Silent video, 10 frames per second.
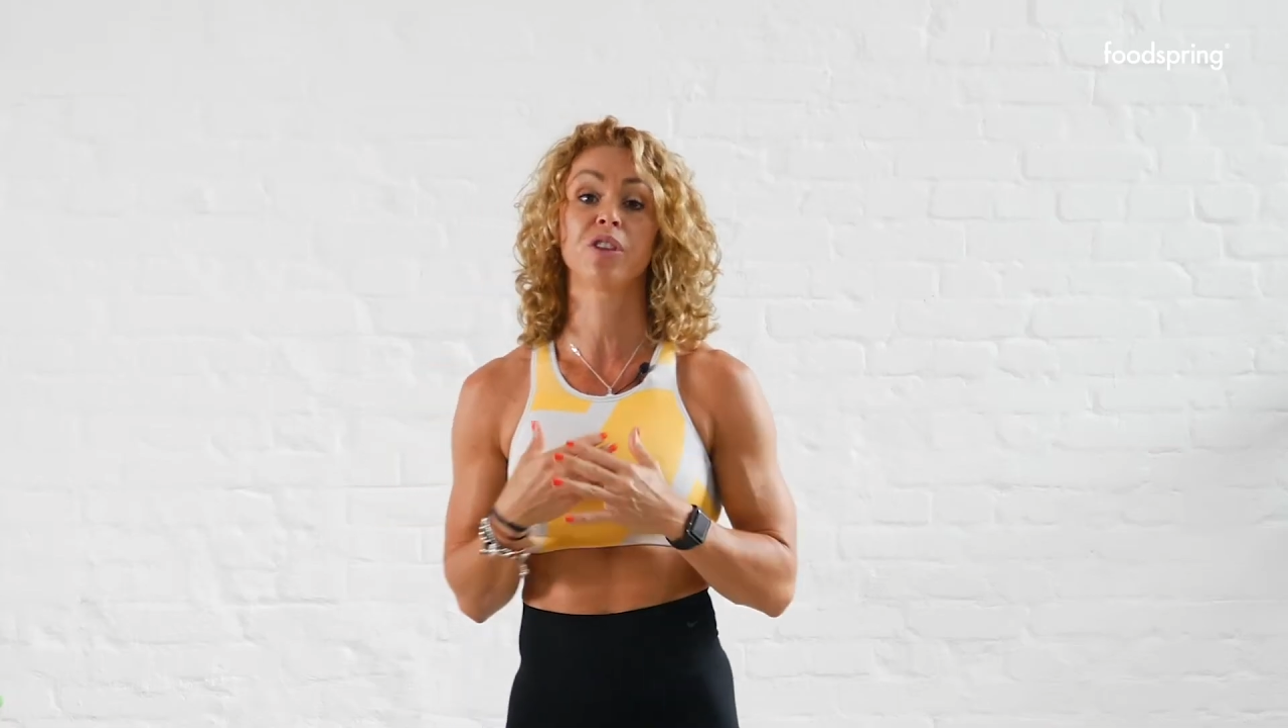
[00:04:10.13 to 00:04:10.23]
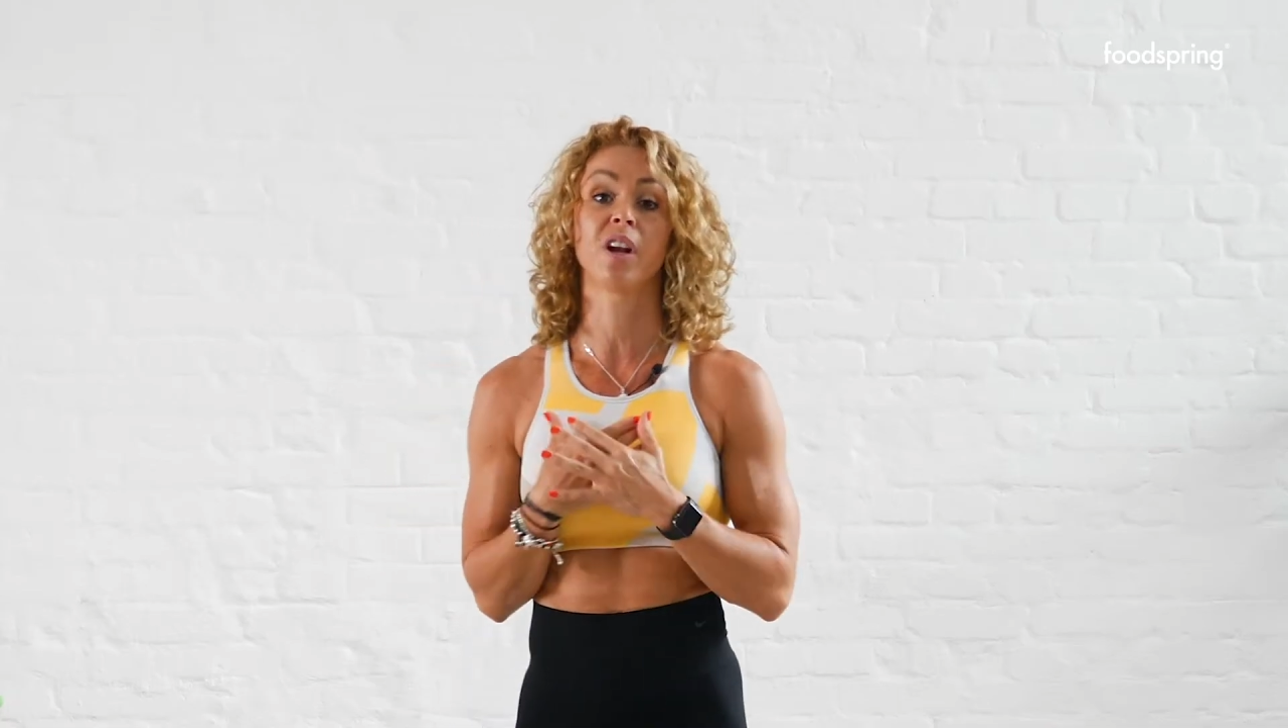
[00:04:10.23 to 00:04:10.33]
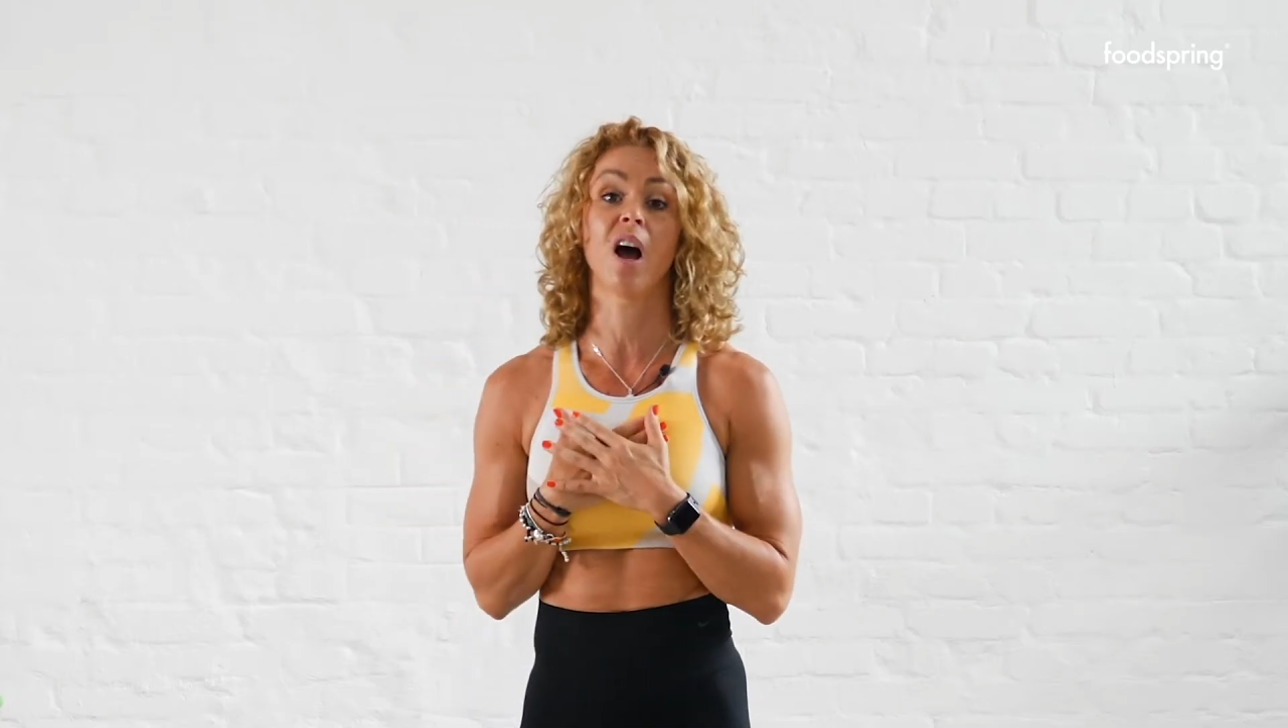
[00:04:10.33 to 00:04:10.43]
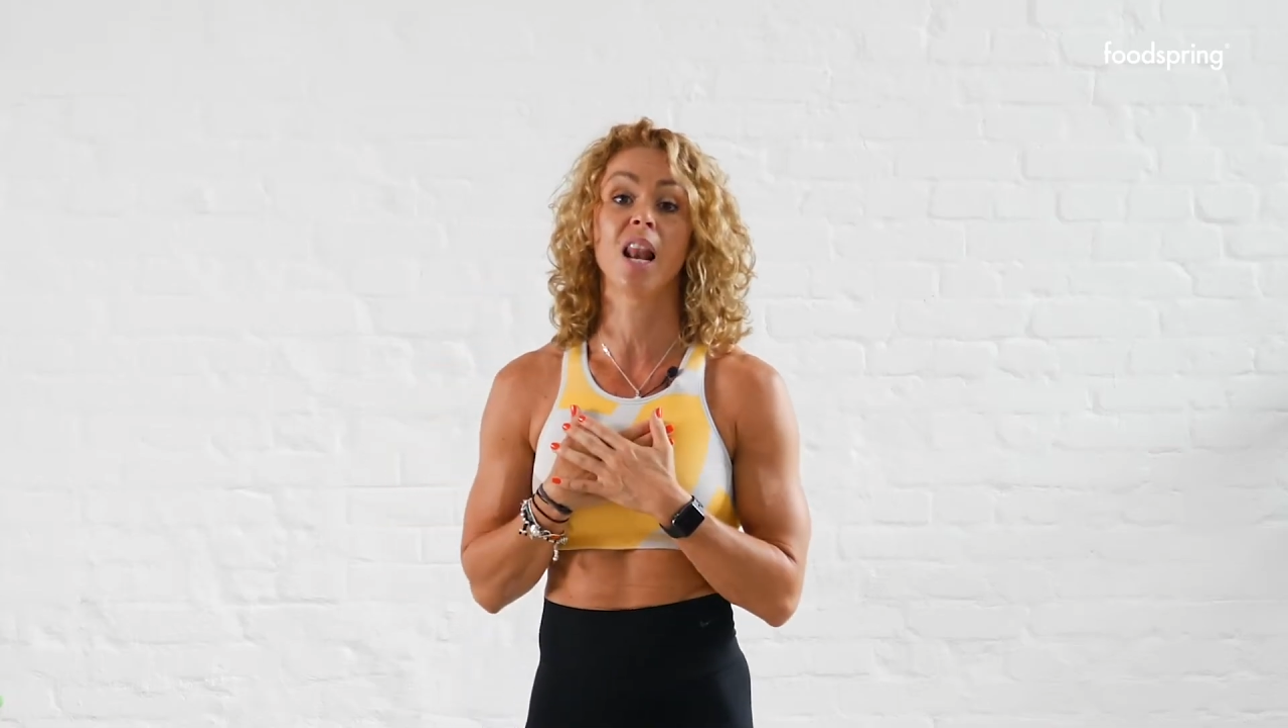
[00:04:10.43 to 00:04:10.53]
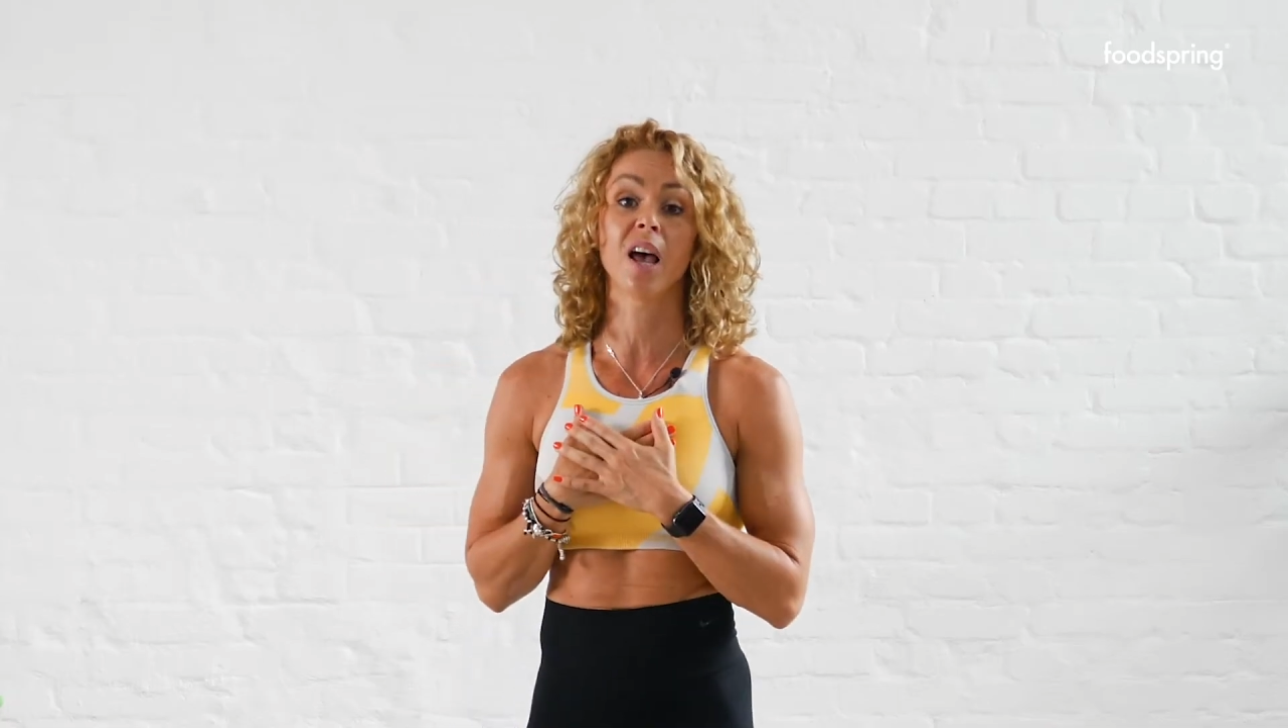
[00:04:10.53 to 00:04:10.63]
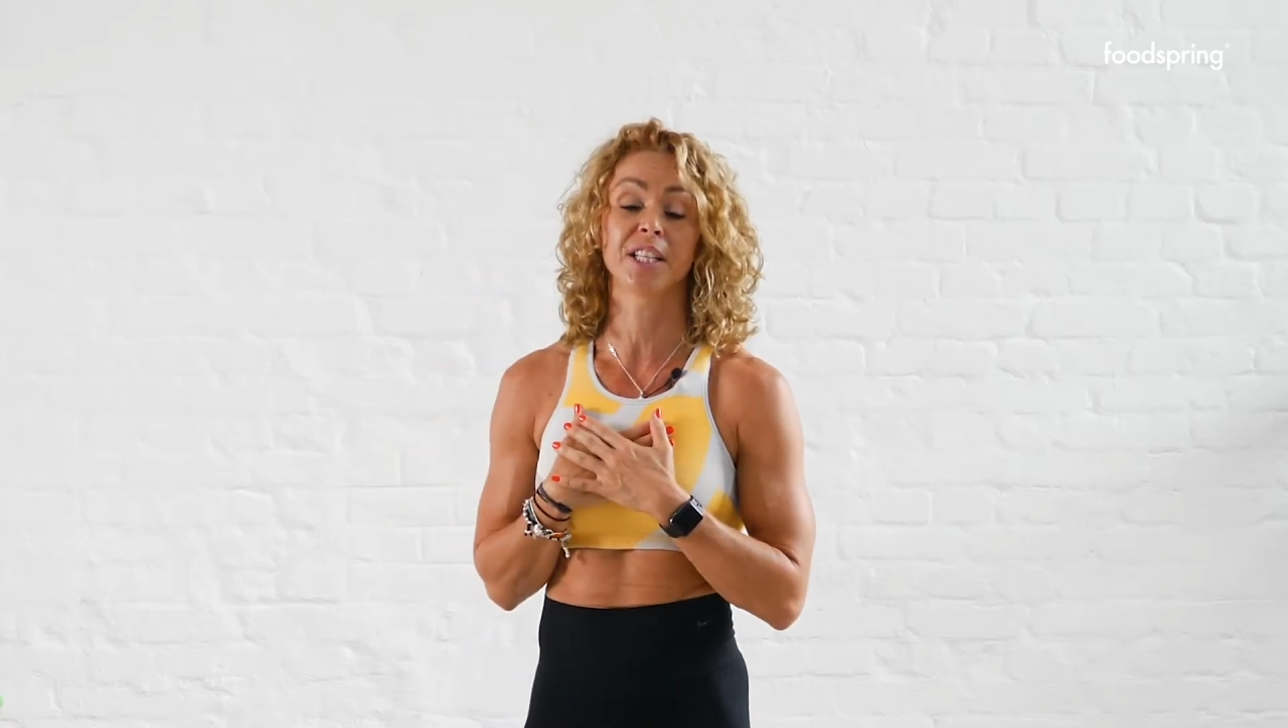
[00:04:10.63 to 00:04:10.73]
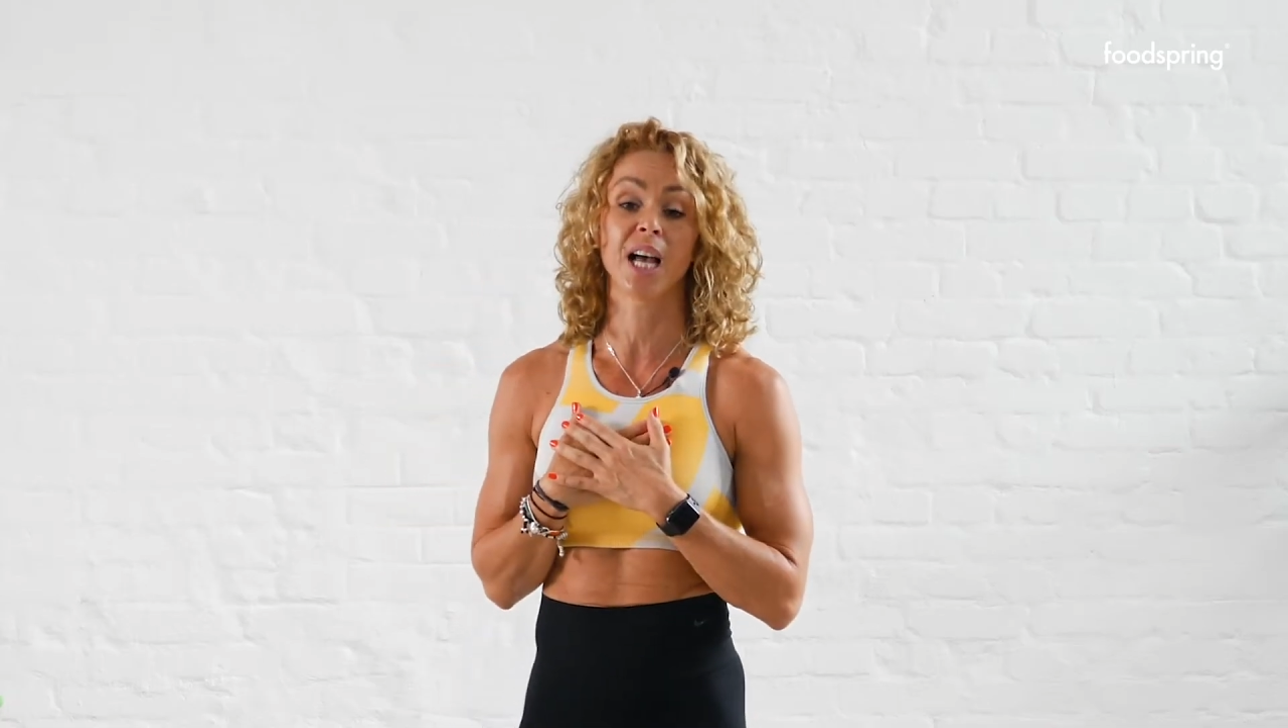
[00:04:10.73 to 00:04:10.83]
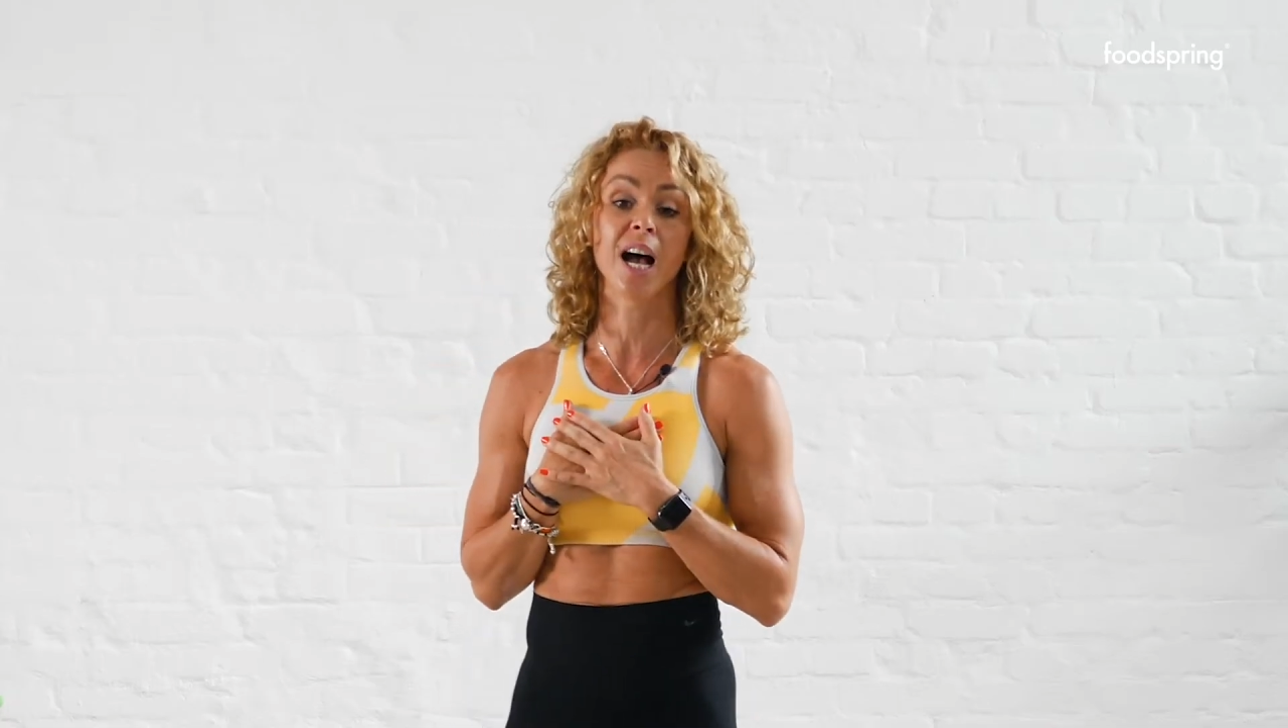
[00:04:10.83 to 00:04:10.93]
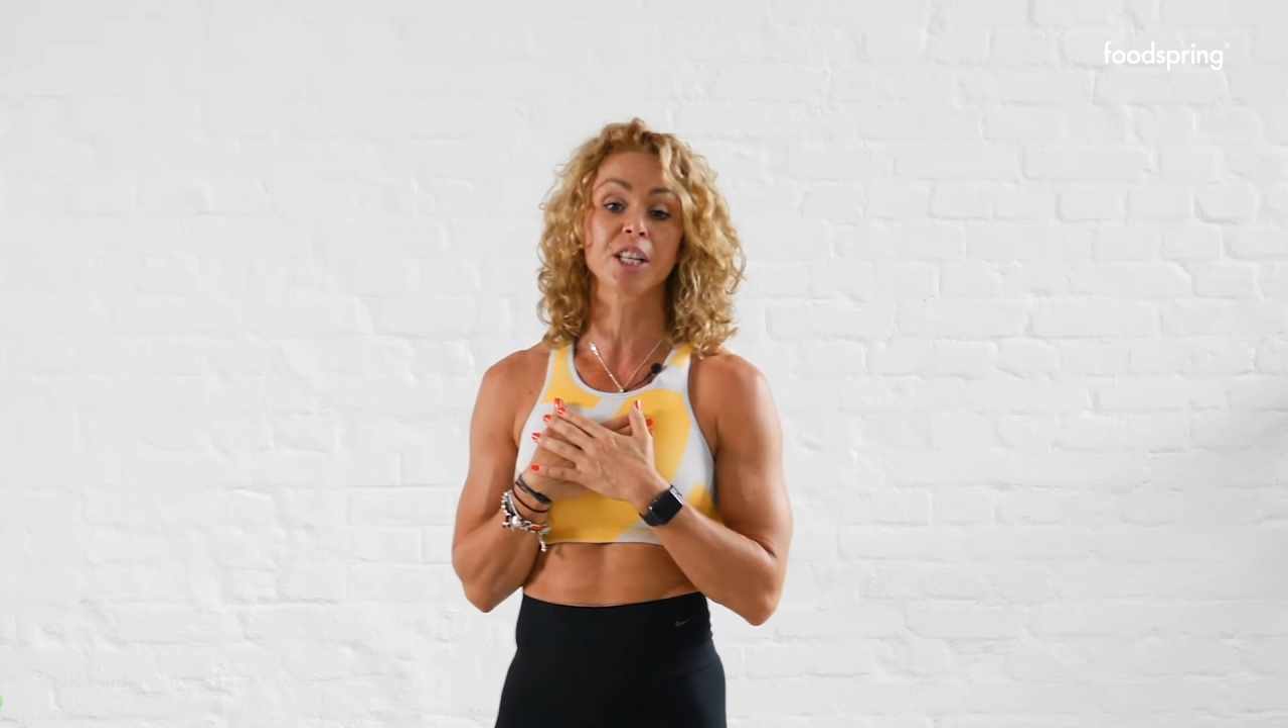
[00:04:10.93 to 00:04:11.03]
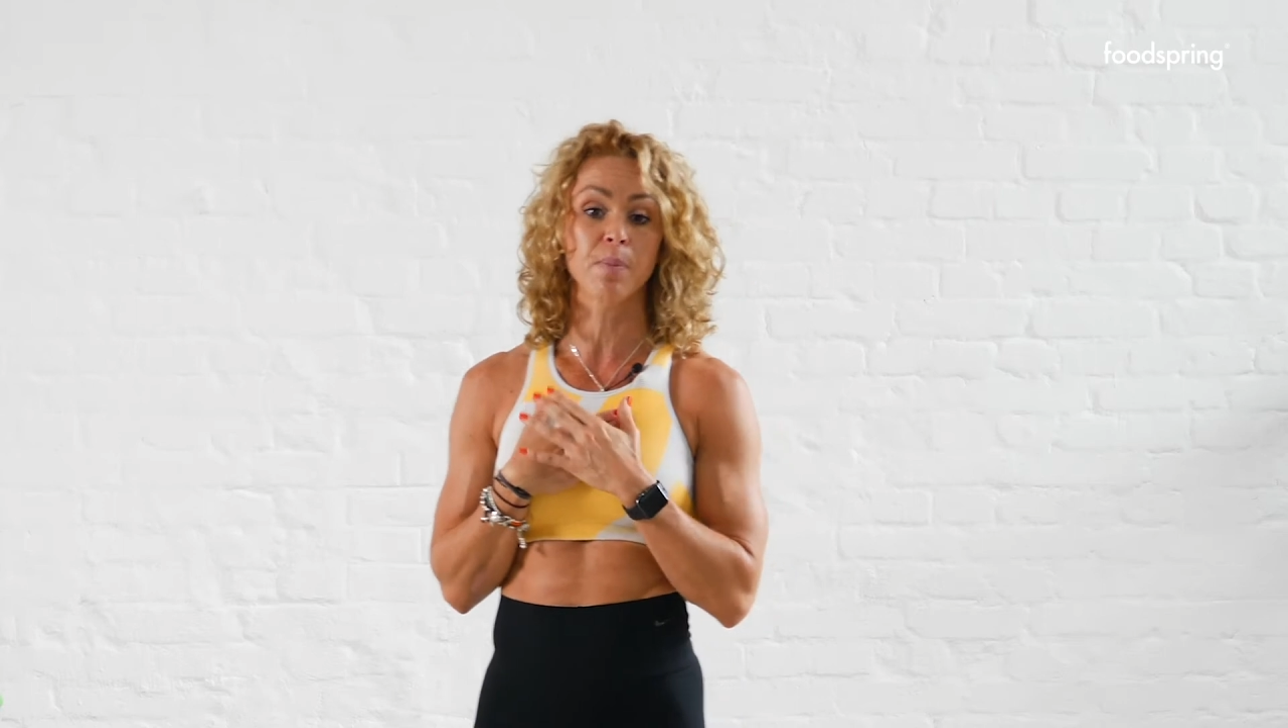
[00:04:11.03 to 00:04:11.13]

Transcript: that I like to ask